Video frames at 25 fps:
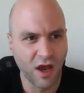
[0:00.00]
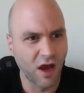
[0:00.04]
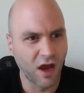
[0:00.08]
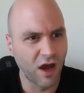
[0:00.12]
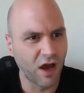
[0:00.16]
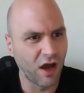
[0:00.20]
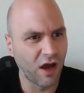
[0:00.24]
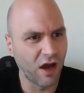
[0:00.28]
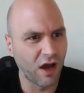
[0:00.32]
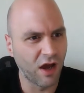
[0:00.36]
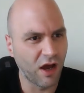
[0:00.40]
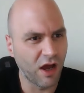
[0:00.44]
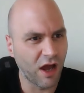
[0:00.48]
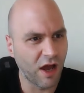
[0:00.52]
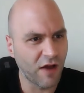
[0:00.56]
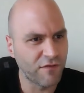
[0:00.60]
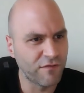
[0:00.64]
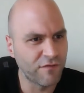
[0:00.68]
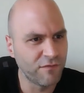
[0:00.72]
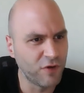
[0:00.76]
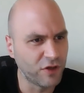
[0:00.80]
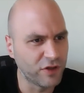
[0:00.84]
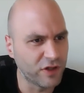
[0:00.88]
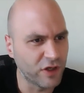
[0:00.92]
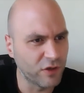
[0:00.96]
I've
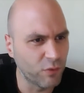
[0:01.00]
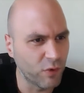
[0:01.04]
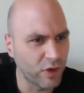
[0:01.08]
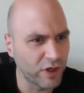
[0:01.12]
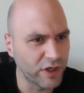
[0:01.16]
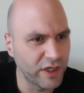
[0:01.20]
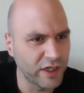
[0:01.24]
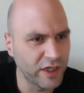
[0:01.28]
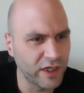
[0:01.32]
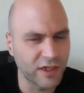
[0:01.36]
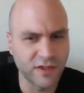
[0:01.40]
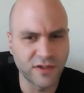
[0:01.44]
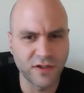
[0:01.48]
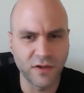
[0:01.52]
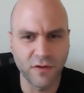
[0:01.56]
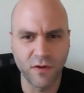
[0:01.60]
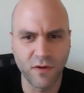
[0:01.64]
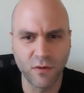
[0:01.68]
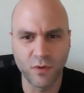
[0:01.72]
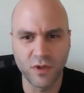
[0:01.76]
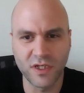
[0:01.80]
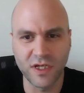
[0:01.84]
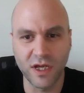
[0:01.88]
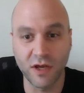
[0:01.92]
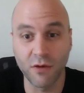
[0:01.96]
noted one here. So there
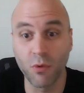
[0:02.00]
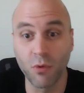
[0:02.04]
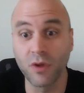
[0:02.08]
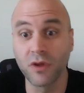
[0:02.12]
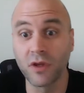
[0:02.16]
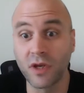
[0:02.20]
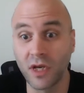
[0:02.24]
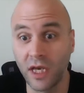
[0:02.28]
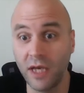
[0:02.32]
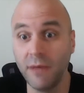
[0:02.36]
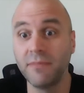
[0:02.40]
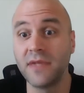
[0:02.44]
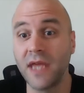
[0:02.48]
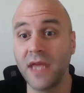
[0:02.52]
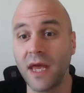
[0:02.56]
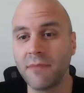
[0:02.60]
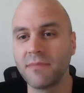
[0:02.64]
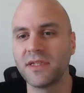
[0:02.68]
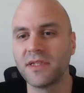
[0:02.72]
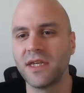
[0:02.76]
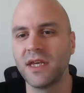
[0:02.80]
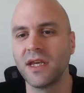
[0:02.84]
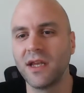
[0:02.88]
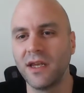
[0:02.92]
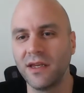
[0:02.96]
was like when Clint
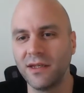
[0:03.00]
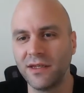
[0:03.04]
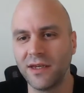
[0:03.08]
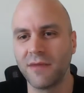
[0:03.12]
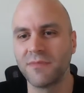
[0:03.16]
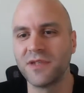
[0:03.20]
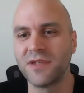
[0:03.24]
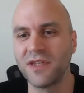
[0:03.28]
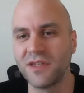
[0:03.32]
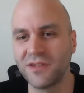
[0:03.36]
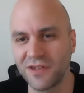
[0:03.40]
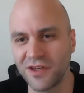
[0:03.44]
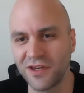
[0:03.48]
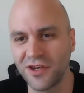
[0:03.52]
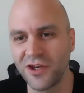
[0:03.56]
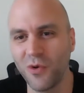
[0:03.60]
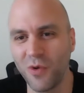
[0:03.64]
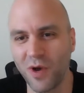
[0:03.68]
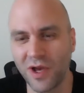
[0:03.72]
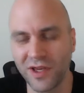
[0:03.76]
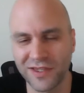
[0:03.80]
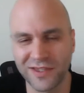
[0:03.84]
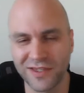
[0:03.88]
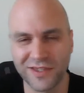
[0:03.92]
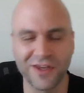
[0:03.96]
Dempsey is a
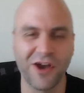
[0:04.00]
U.S.